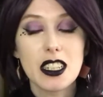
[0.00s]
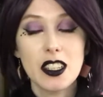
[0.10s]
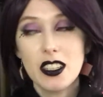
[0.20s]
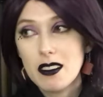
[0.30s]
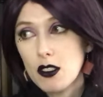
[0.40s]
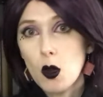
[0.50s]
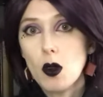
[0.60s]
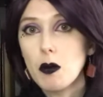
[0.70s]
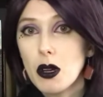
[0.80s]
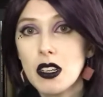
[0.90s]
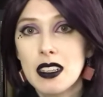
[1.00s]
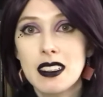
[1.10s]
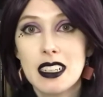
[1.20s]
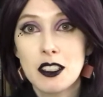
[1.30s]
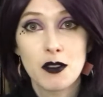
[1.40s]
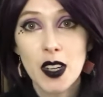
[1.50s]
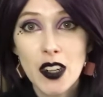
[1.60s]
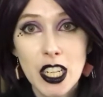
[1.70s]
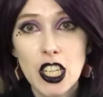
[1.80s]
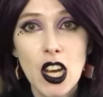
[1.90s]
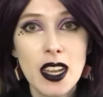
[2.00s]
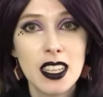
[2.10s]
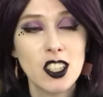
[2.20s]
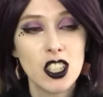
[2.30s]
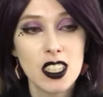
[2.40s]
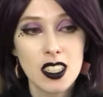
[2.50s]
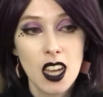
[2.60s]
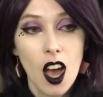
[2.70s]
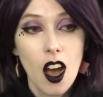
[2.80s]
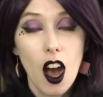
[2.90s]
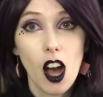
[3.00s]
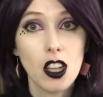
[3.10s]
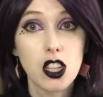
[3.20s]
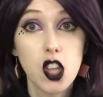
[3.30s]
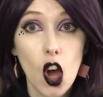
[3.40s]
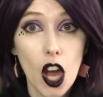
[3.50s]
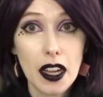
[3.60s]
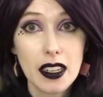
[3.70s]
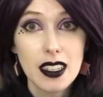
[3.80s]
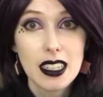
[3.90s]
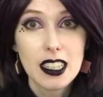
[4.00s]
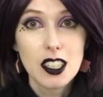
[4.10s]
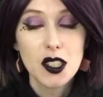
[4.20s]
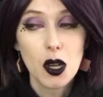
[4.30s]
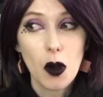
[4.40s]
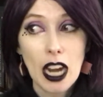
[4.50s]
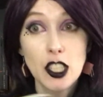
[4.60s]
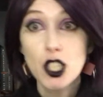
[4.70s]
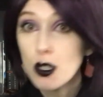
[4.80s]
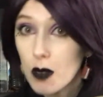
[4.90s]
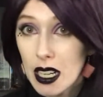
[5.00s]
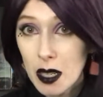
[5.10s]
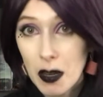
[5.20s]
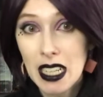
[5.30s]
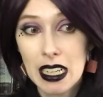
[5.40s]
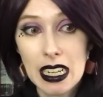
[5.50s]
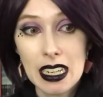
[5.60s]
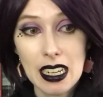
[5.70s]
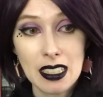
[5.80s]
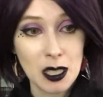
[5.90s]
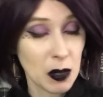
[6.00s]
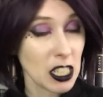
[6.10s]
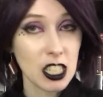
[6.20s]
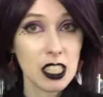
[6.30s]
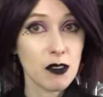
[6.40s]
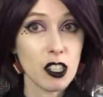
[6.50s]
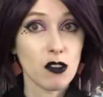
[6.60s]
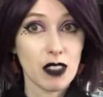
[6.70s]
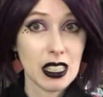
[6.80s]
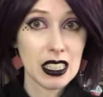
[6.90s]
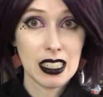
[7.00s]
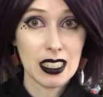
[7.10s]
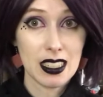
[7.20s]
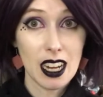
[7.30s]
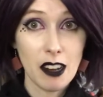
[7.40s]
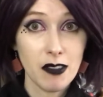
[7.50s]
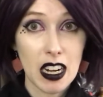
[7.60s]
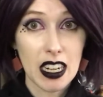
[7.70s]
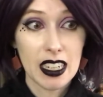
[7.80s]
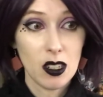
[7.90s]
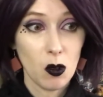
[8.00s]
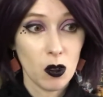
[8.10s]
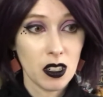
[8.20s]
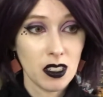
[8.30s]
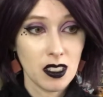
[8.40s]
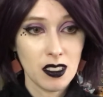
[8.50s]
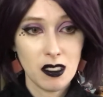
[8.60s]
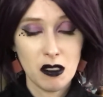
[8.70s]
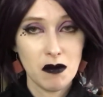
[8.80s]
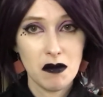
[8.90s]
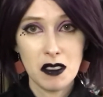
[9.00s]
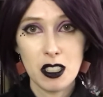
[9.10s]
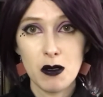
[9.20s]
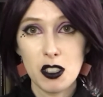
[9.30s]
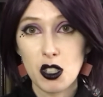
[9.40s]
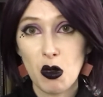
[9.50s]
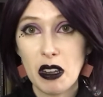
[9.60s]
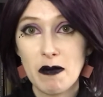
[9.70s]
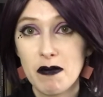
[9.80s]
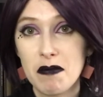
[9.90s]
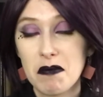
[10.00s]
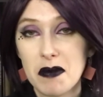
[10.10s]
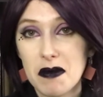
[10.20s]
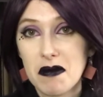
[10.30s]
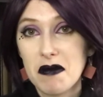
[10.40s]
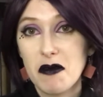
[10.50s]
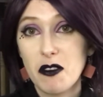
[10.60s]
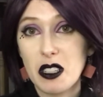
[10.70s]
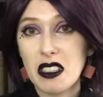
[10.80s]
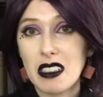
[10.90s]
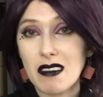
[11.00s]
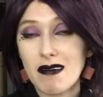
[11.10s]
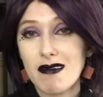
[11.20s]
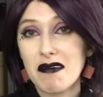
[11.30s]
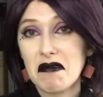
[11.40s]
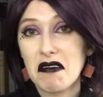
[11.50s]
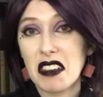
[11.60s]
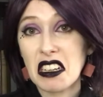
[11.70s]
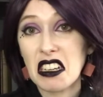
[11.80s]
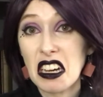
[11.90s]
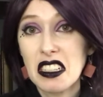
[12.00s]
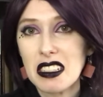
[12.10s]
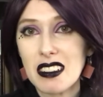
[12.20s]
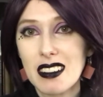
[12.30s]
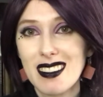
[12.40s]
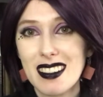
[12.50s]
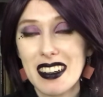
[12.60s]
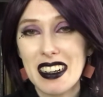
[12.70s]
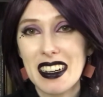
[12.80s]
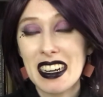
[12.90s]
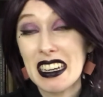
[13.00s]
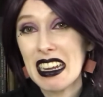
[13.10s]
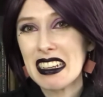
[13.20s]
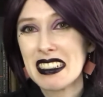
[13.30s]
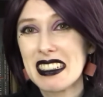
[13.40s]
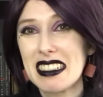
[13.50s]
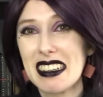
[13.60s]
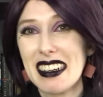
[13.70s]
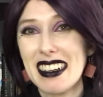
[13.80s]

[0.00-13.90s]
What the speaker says: The whole book is very good. It's just a lot. So I do recommend it, especially if you're really into sci-fi or you enjoy feeling gutted, I guess.